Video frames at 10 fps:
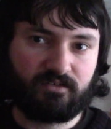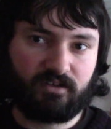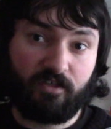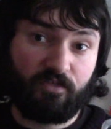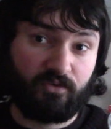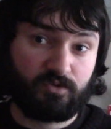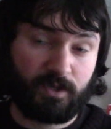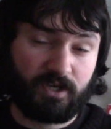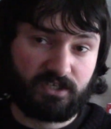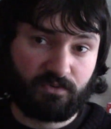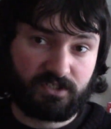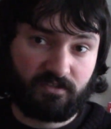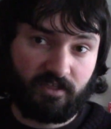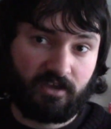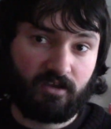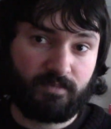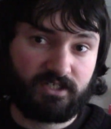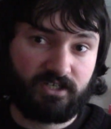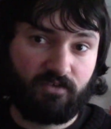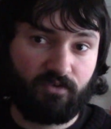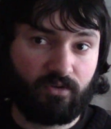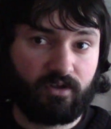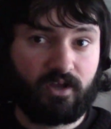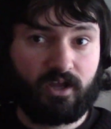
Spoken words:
I thought it was because it was thicker material,